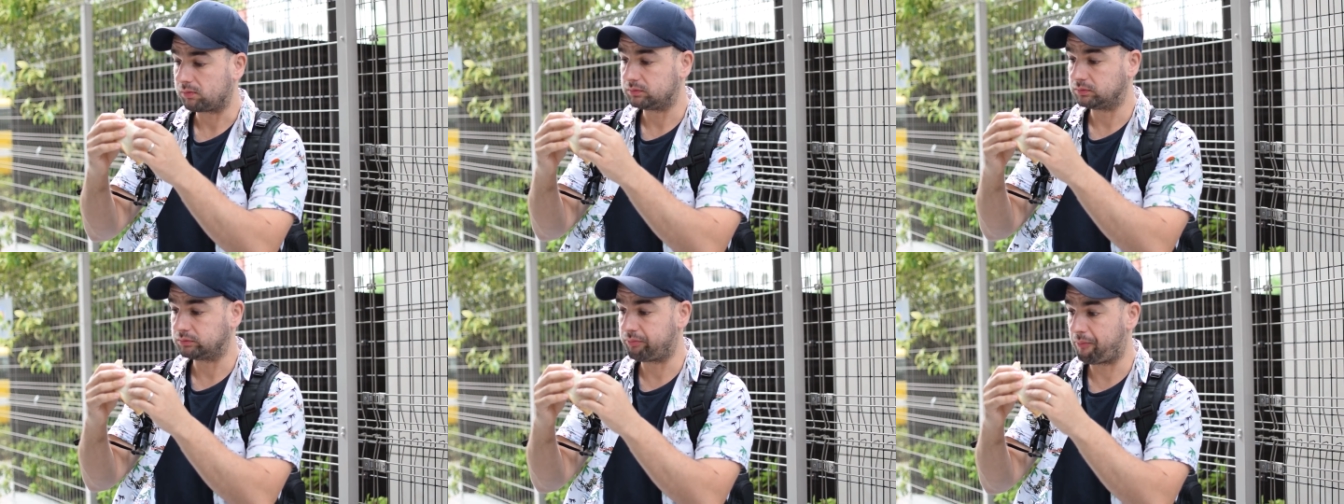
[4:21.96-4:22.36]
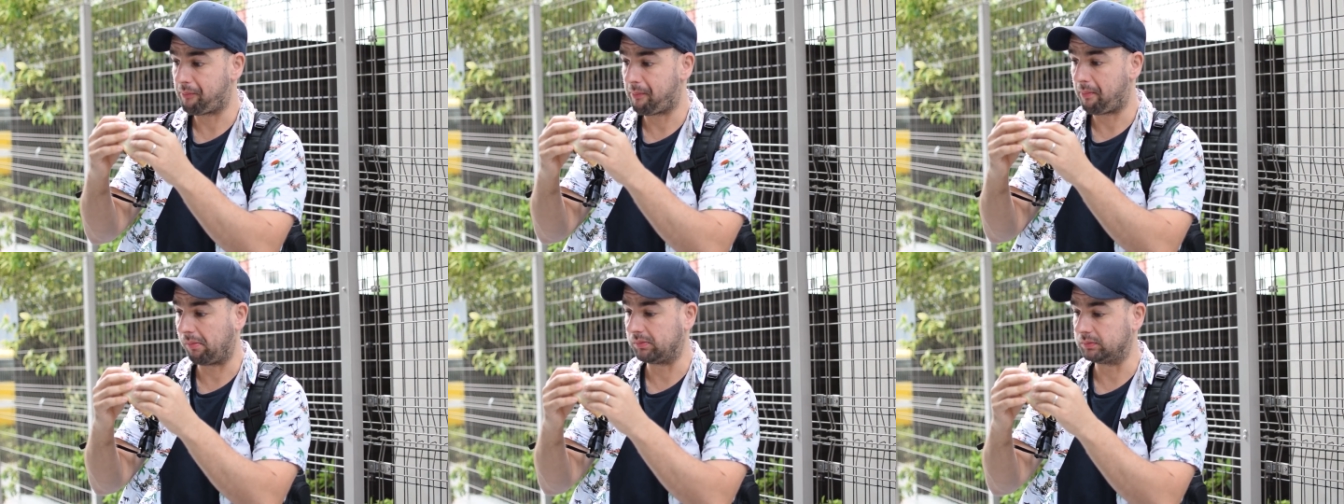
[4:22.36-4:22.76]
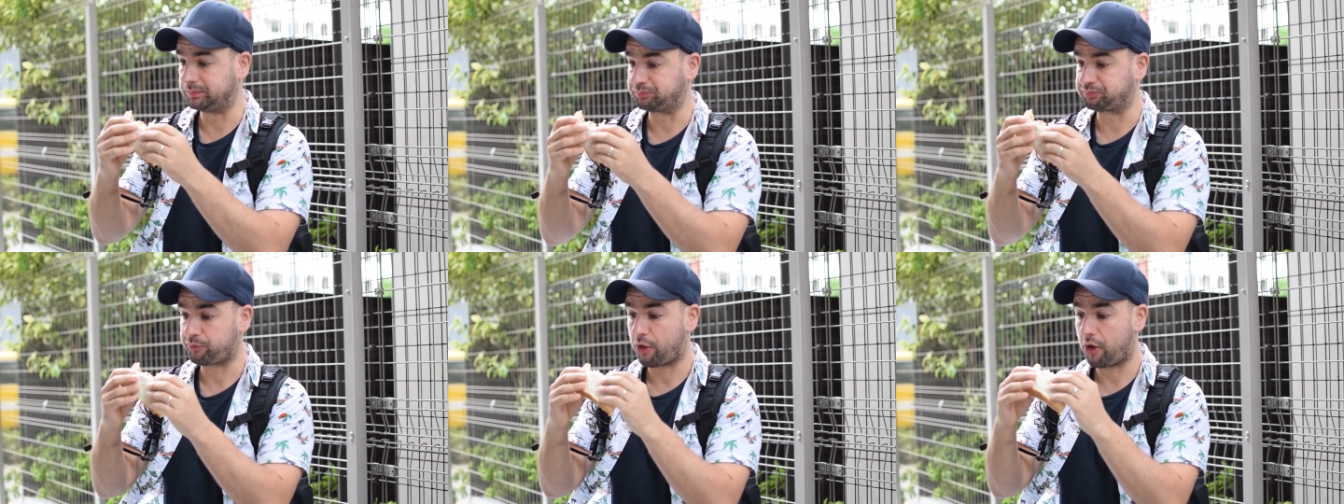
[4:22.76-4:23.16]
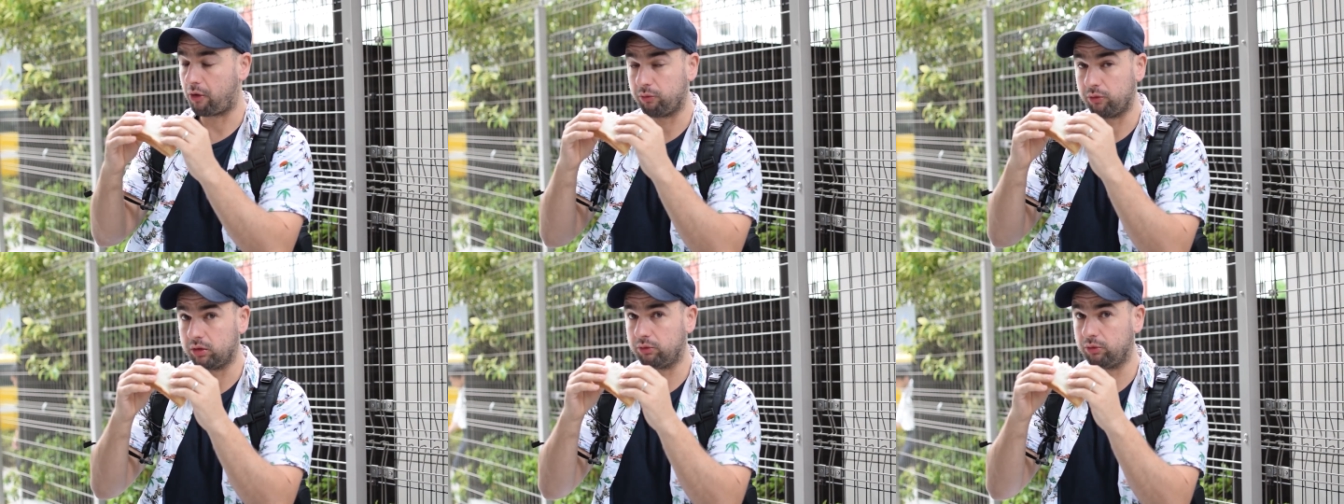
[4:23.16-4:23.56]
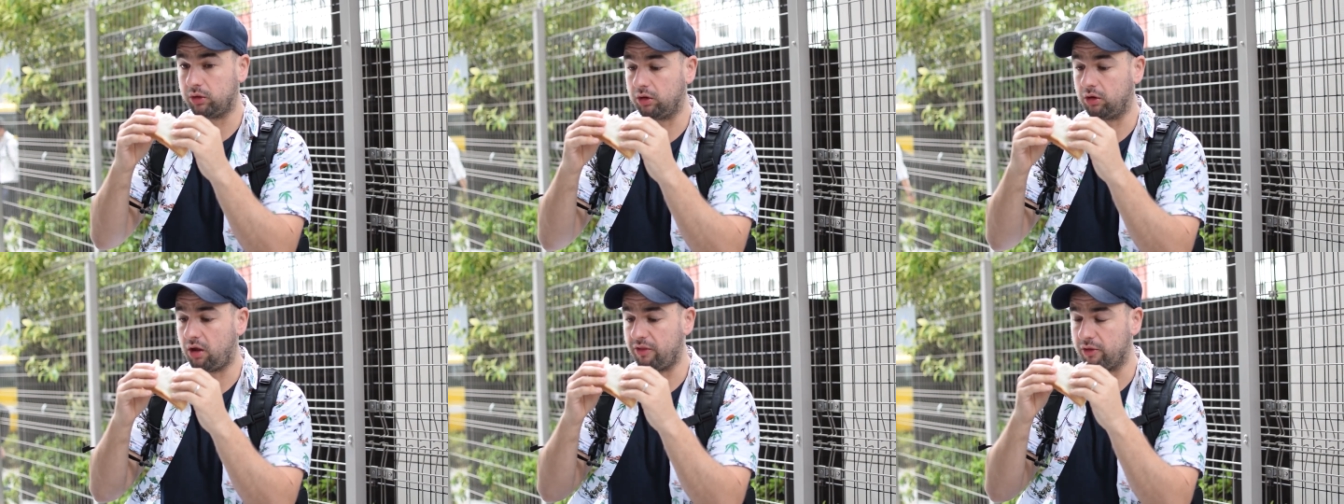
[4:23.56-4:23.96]
Mmm, I really,
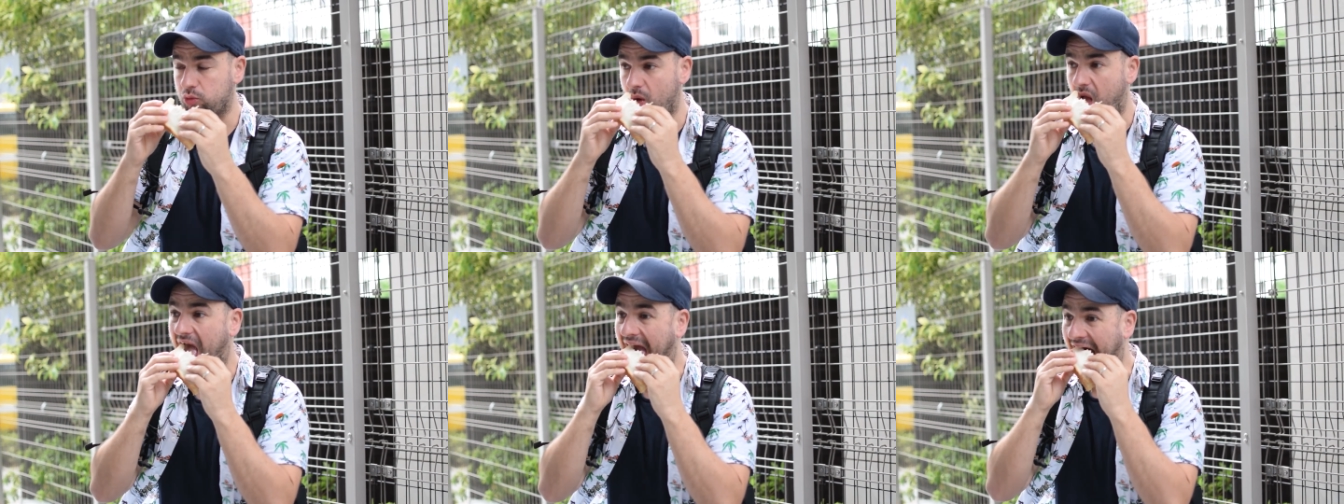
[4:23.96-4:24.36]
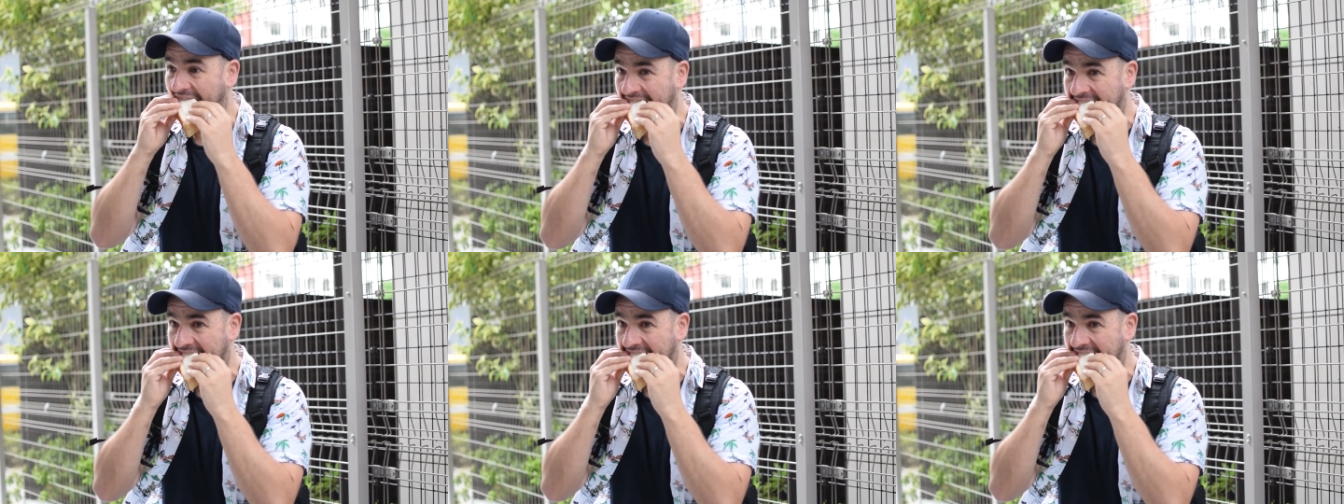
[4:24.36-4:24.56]
really like this one.